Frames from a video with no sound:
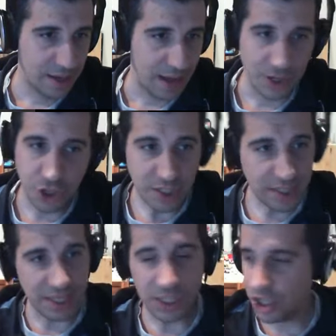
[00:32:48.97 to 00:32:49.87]
And just
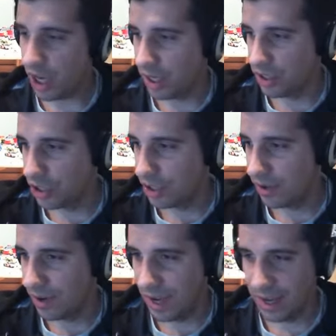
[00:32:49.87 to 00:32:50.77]
this change,
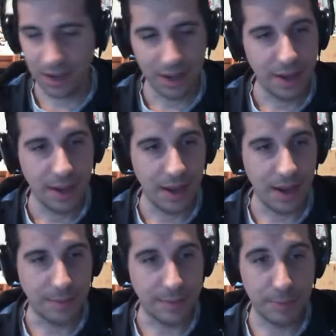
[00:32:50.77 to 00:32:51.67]
right,
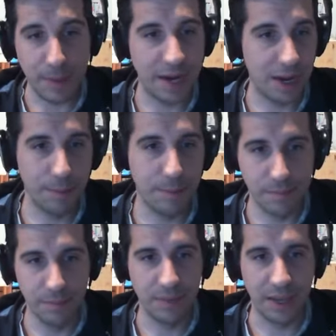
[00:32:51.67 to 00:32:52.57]
sped it
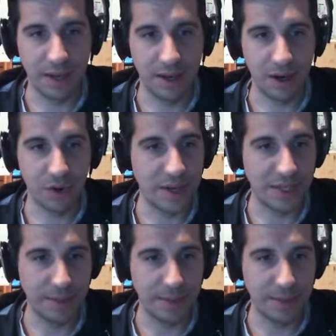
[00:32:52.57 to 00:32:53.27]
up like a crazy